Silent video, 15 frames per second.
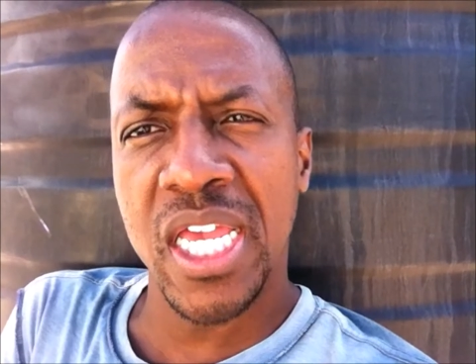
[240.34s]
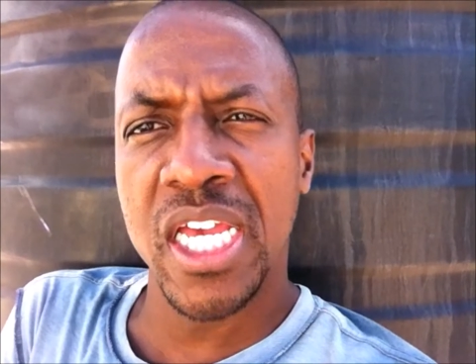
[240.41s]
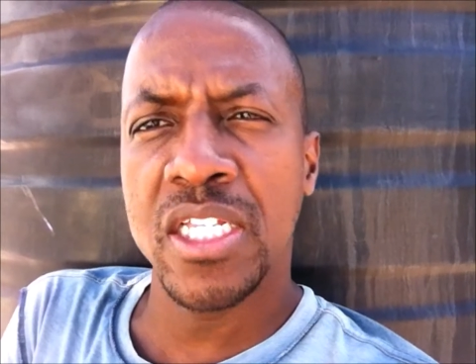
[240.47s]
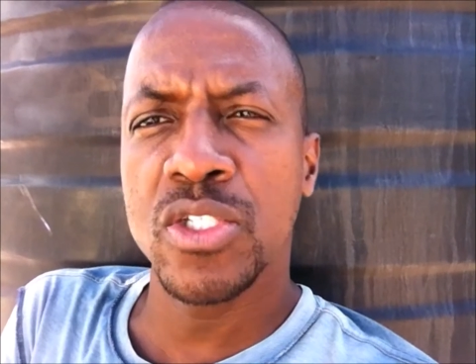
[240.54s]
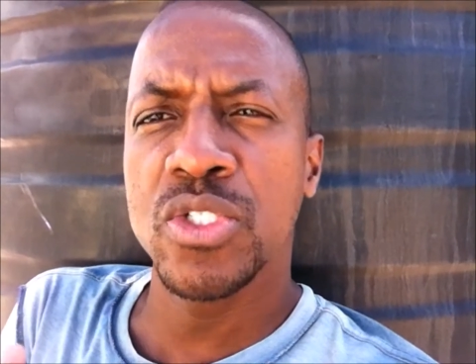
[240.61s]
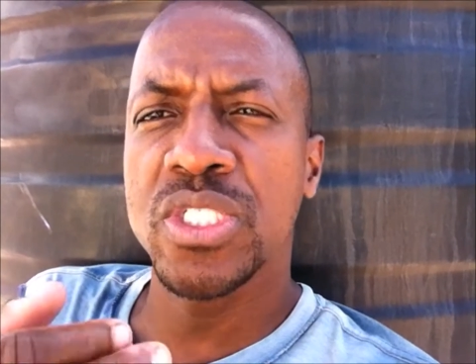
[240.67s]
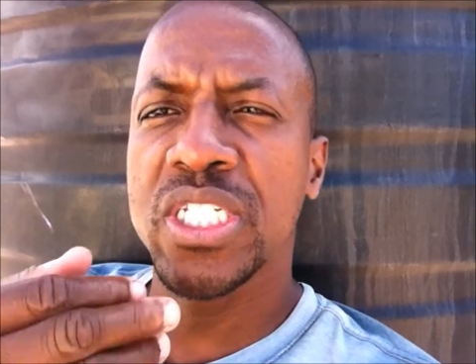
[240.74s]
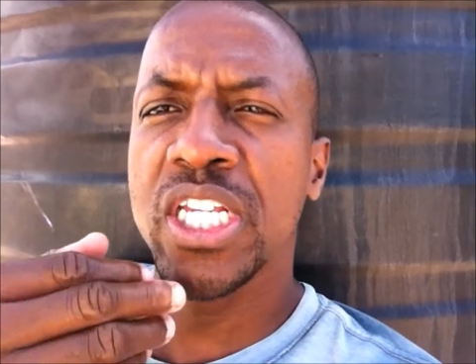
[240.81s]

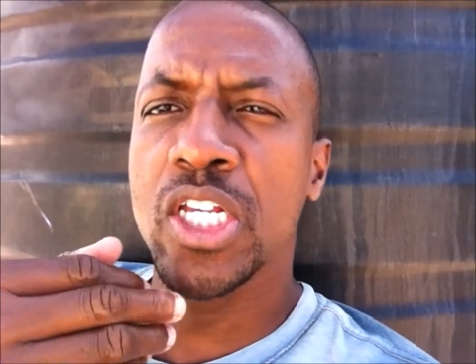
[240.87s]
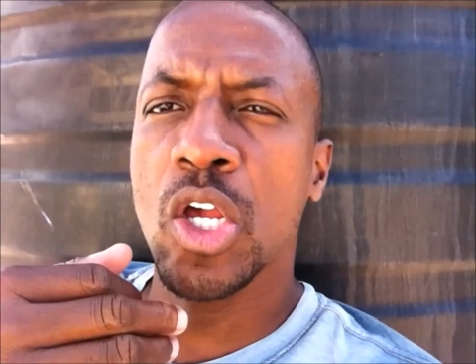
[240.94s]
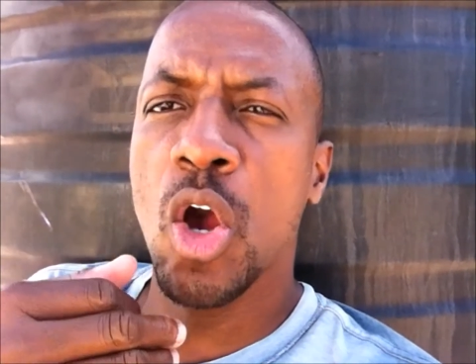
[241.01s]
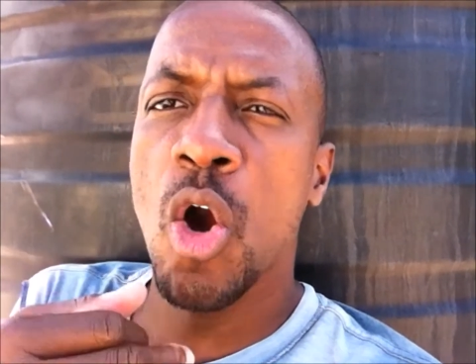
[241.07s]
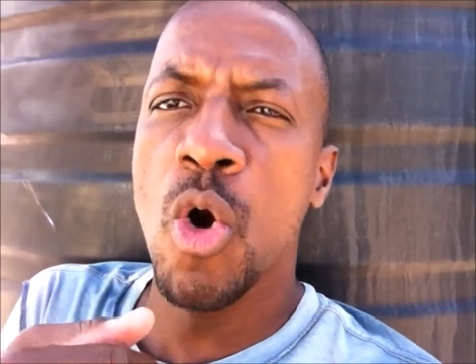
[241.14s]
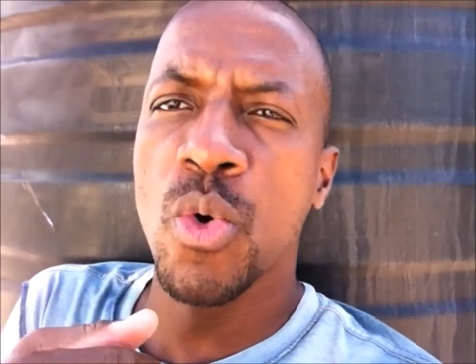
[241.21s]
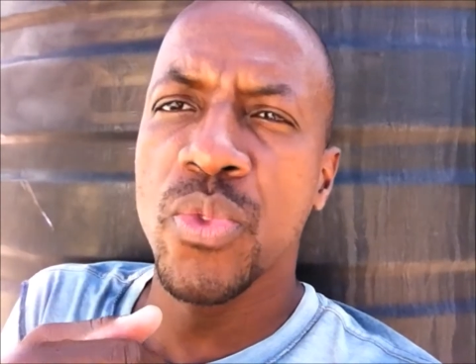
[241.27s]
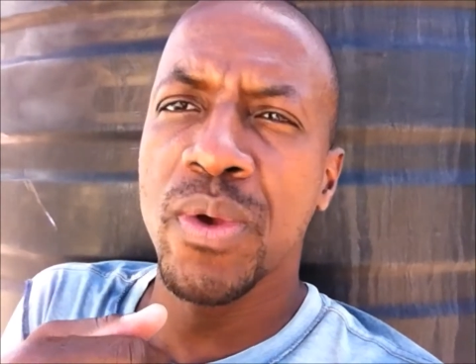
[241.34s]
again to take
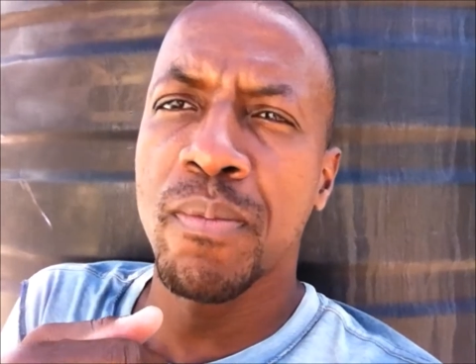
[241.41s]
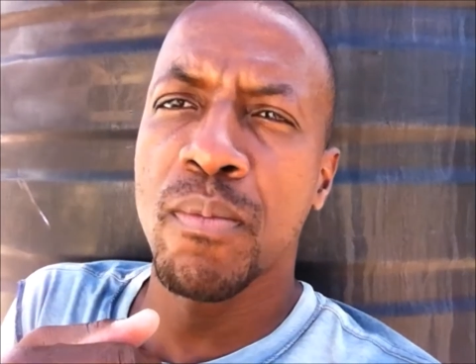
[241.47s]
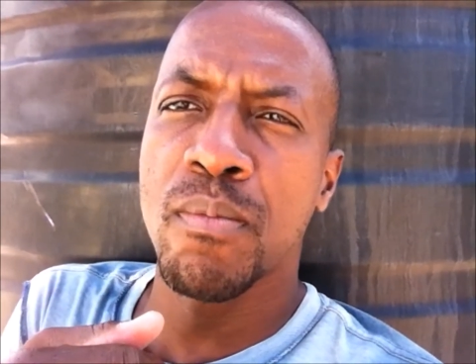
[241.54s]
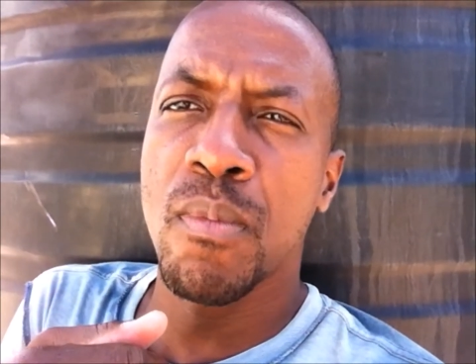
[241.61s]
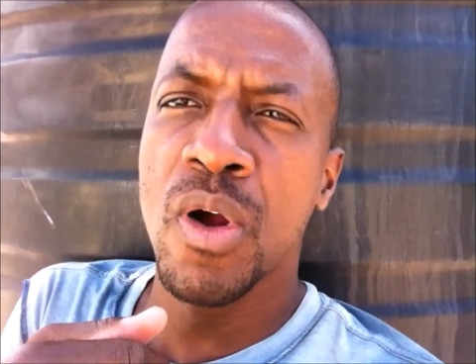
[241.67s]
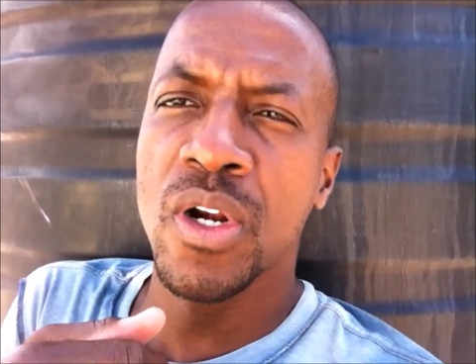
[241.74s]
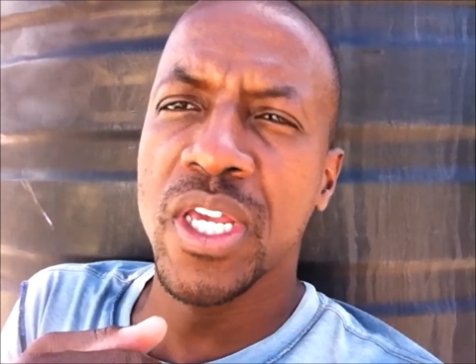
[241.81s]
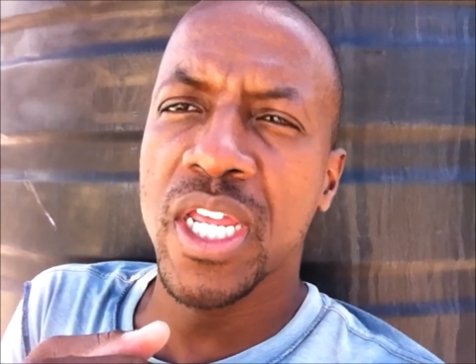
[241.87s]
out the
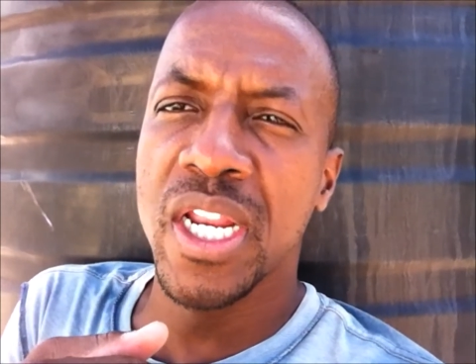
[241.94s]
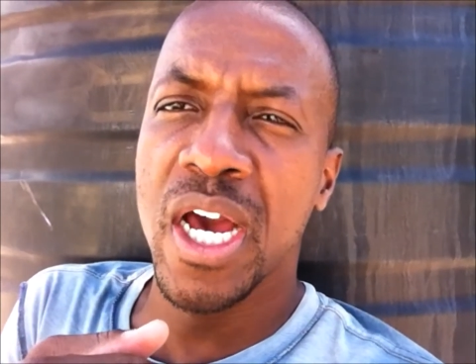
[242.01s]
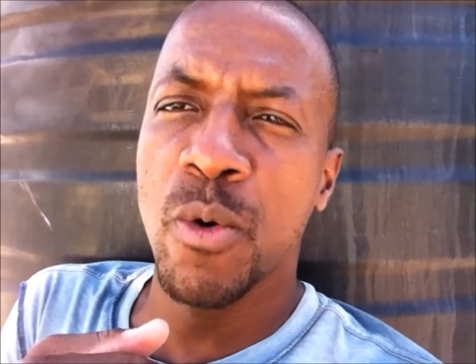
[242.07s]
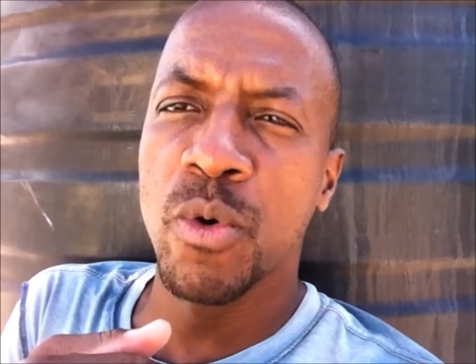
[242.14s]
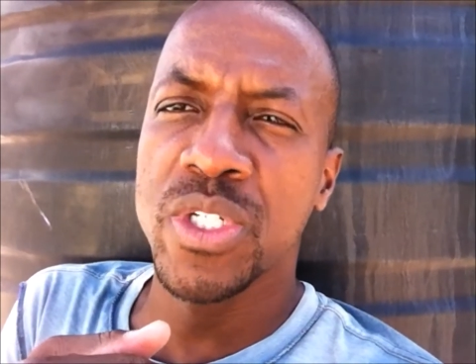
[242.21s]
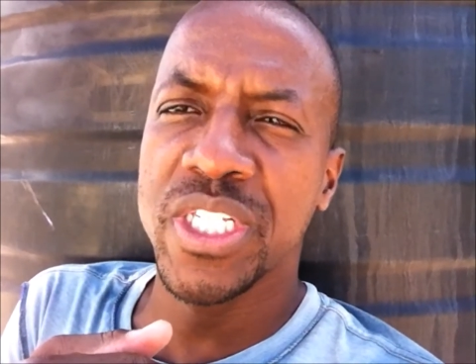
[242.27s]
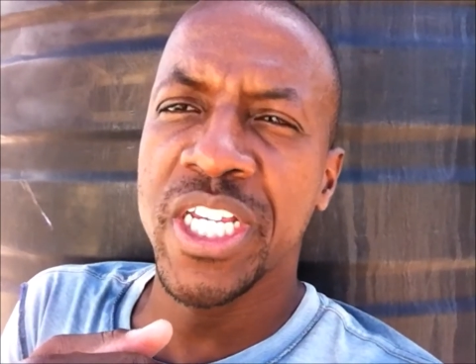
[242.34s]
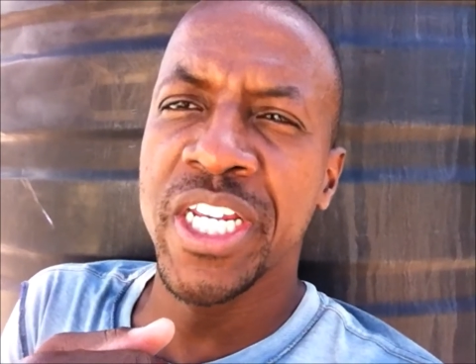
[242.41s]
bulkhead
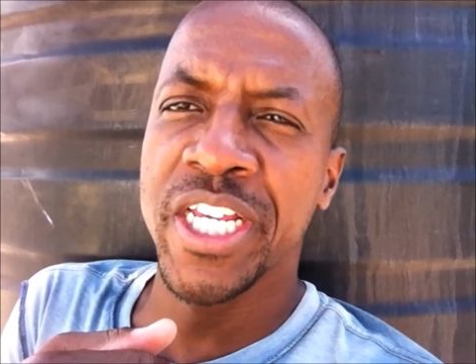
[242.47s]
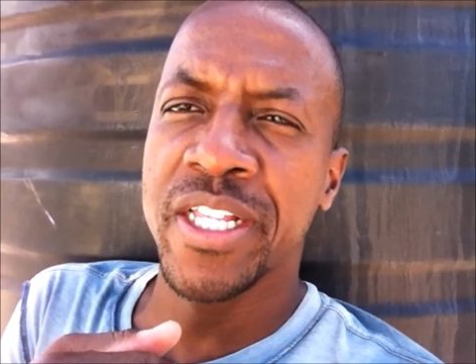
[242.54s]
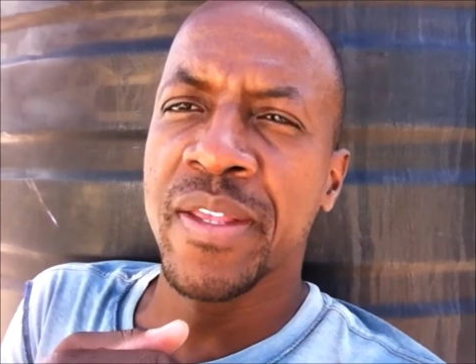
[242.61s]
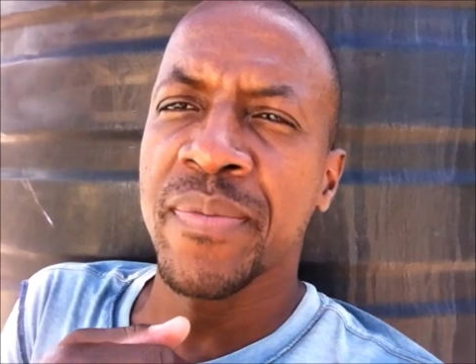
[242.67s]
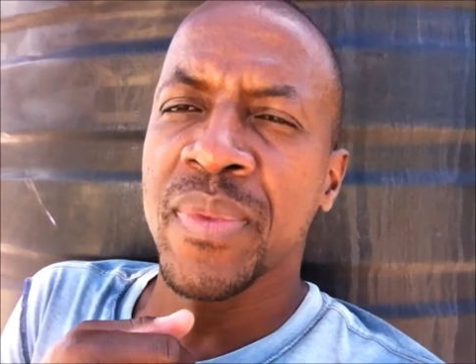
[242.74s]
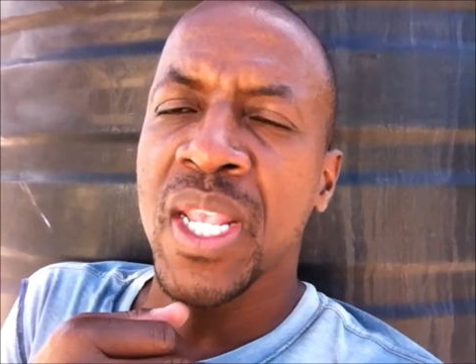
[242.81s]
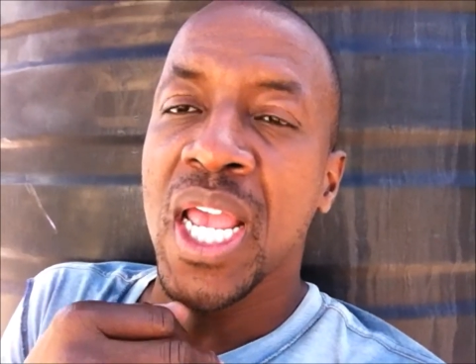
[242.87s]
that was in it,